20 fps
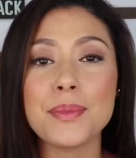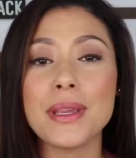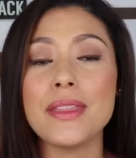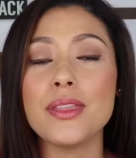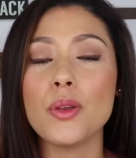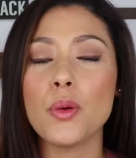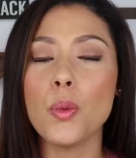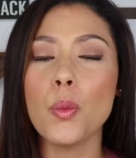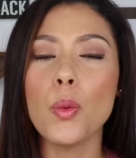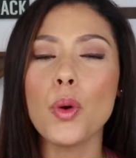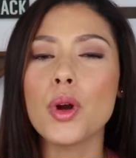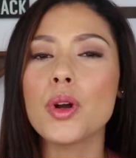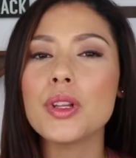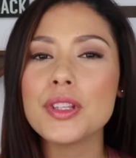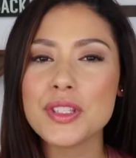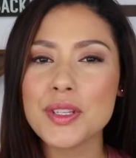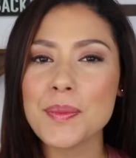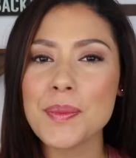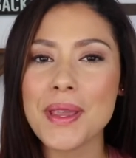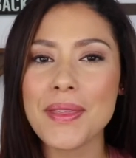mean the
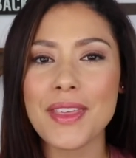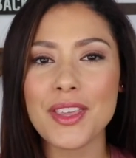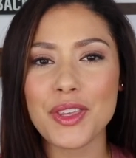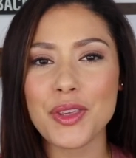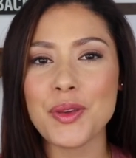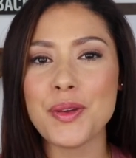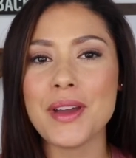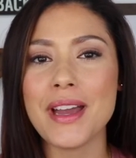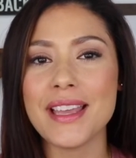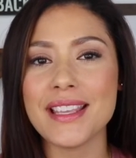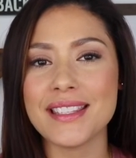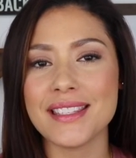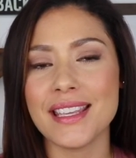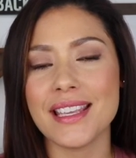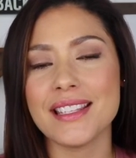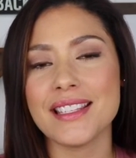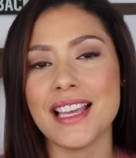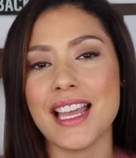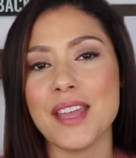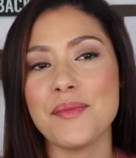world to me that you guys
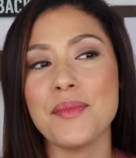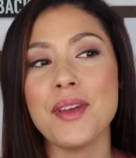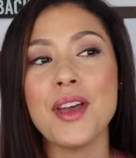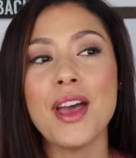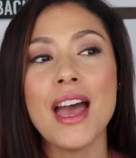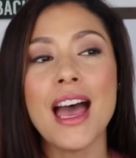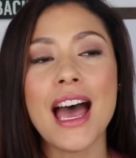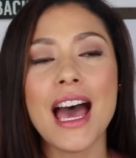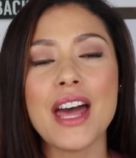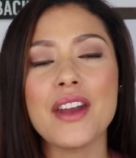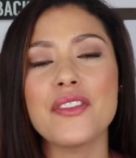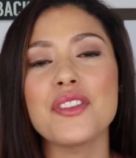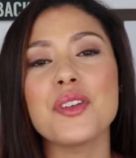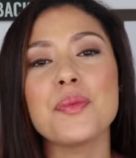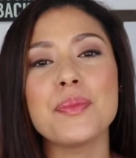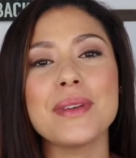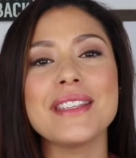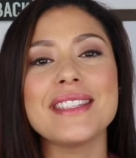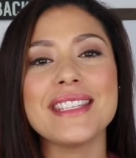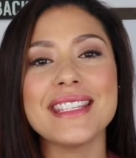take time out of your
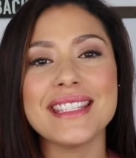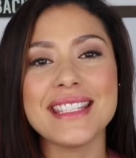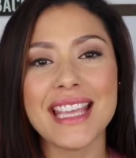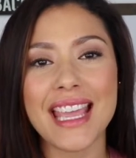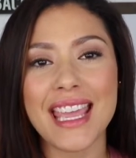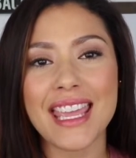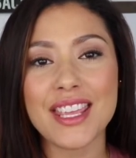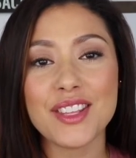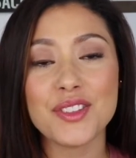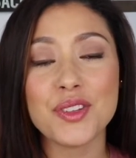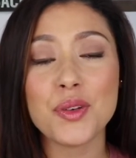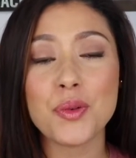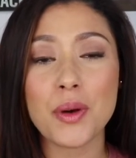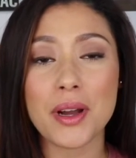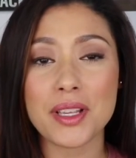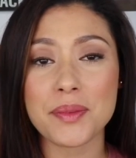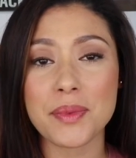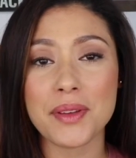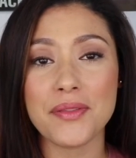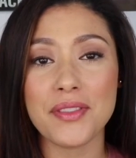busy day to
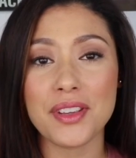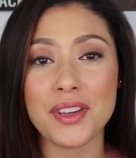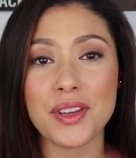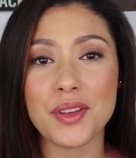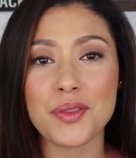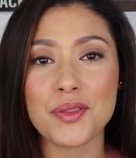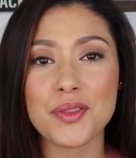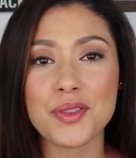watch my videos.